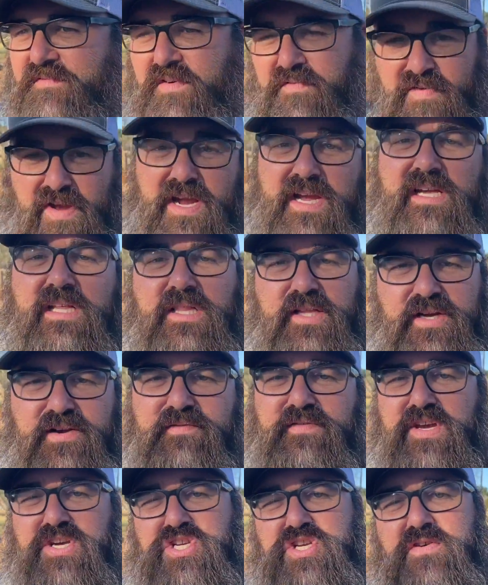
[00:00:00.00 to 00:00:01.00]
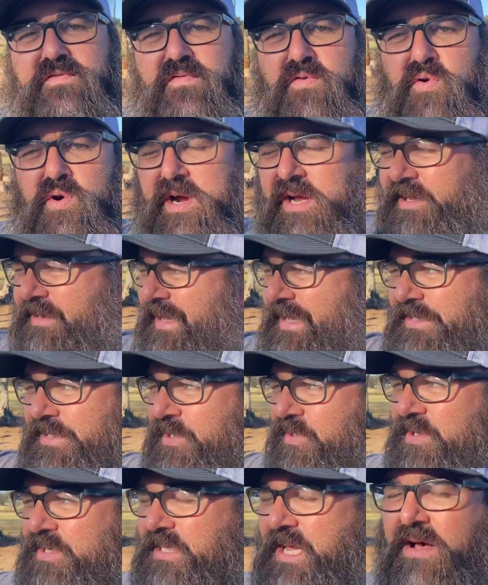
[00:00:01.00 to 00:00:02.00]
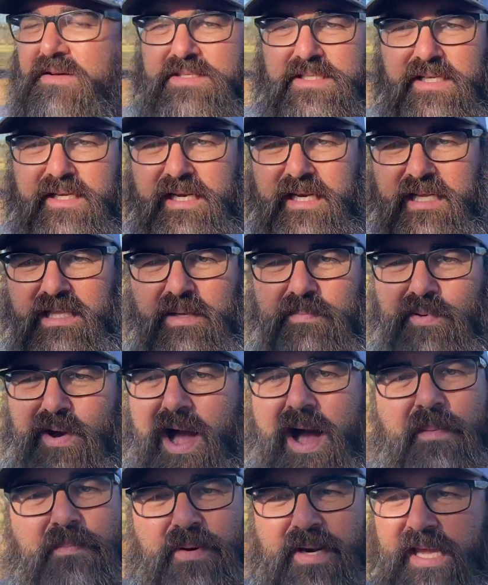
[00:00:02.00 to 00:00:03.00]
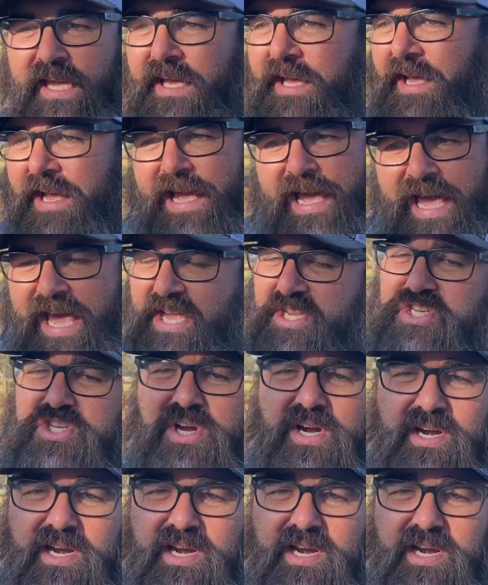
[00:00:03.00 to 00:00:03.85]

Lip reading: a very clear vision for it as soon as I was looking at the property. And sure